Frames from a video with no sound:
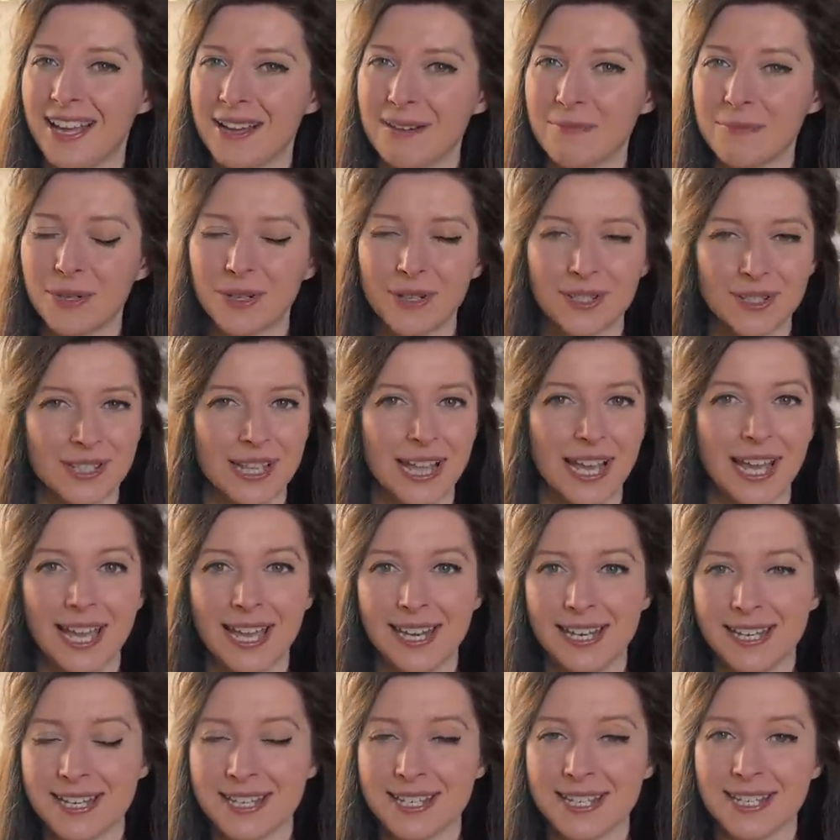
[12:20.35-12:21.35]
Because they're
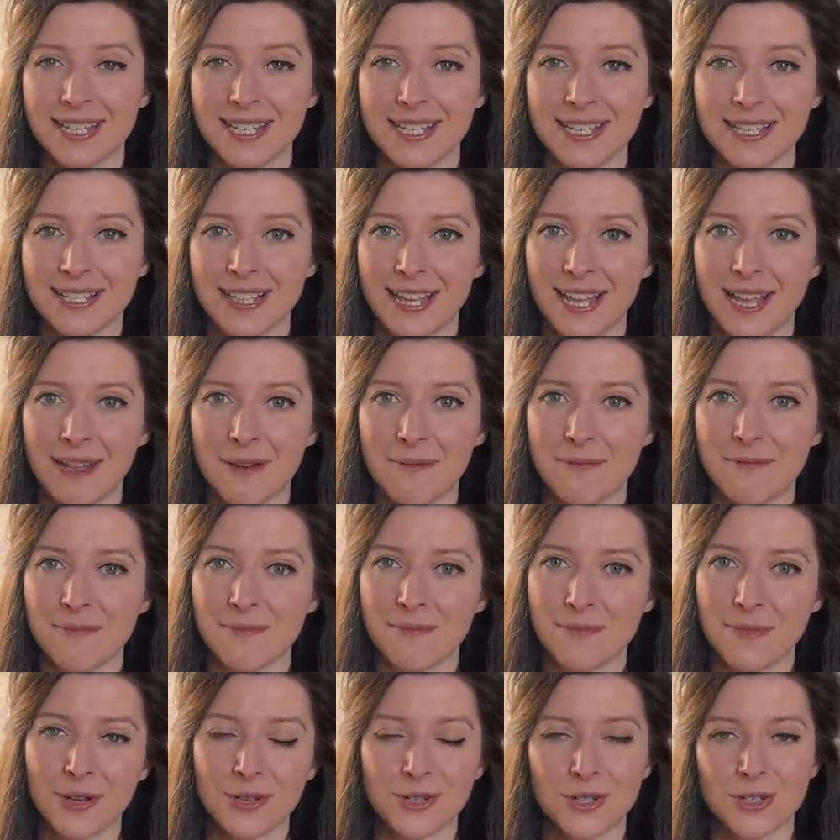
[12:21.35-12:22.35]
LEDs, they're
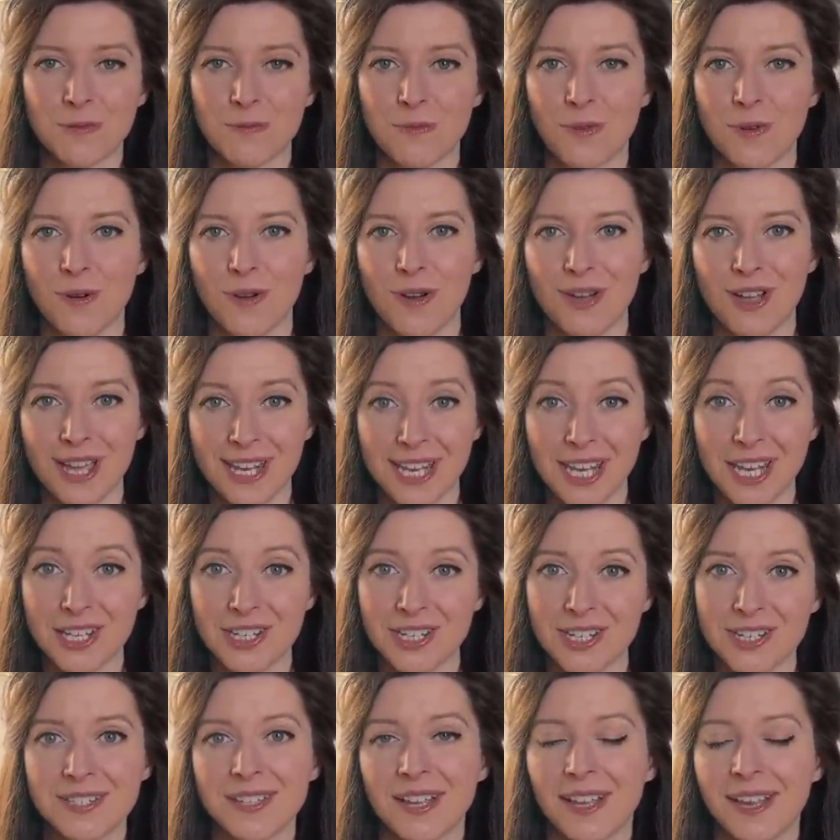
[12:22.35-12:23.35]
much more
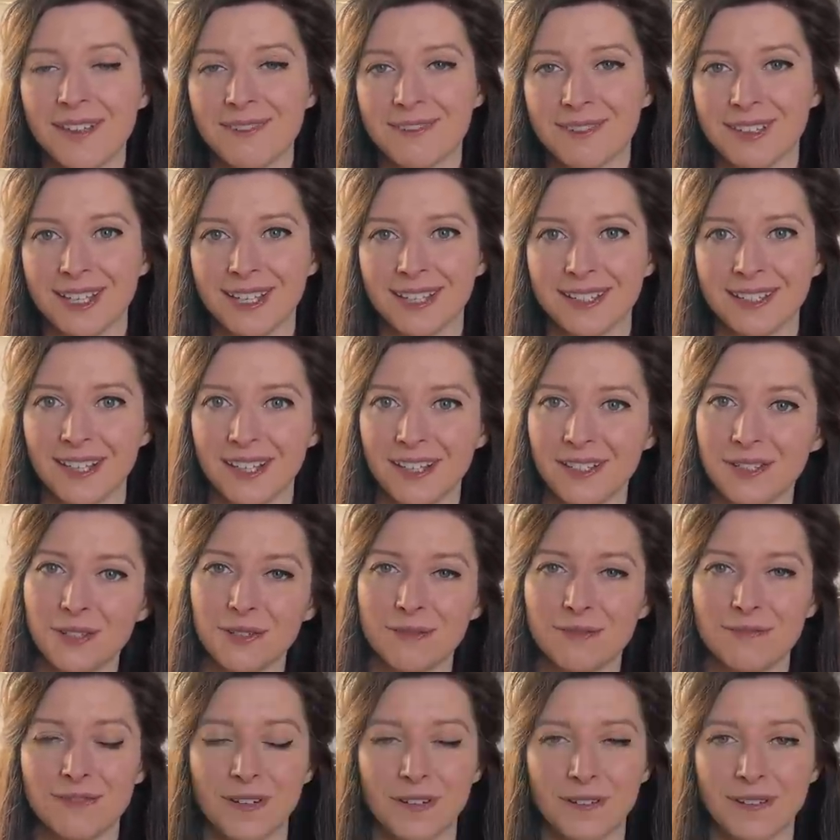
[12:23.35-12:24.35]
energy saving than your
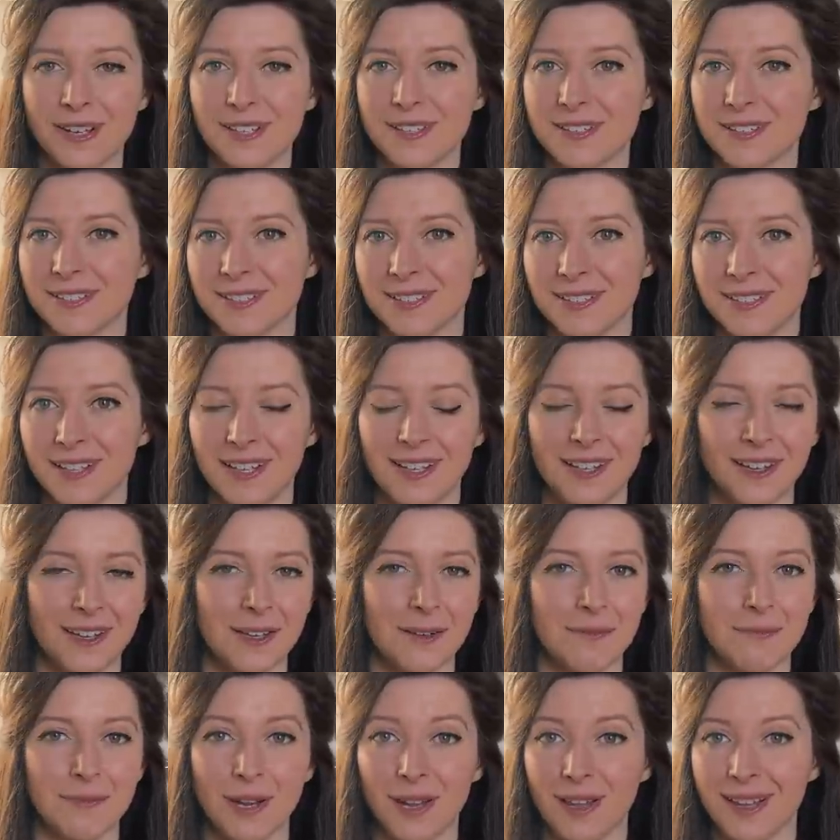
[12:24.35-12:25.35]
fluorescent
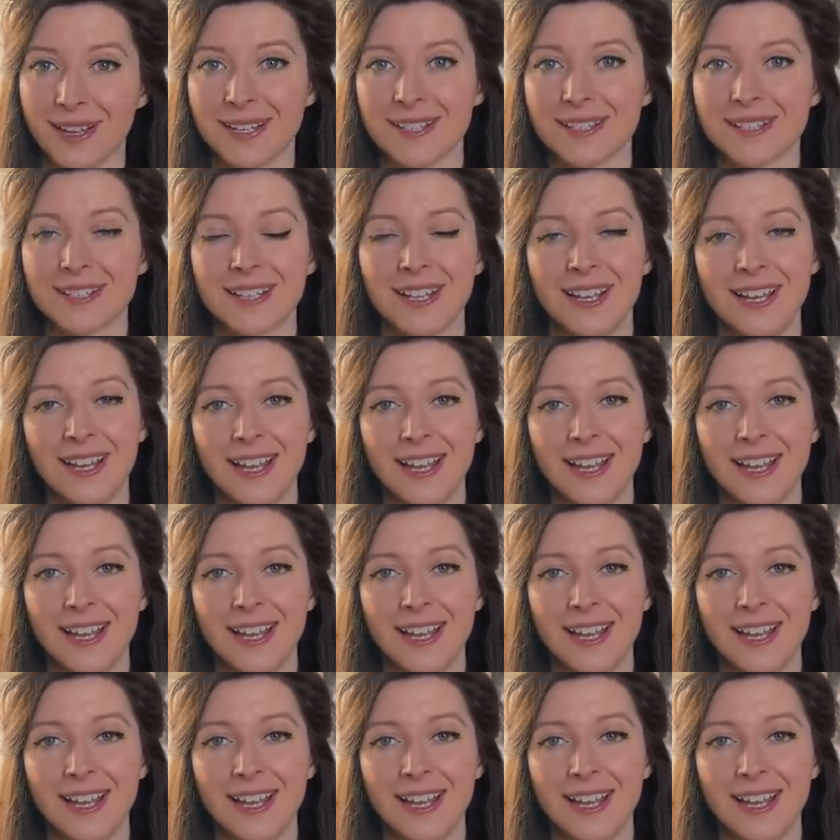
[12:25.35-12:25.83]
lights.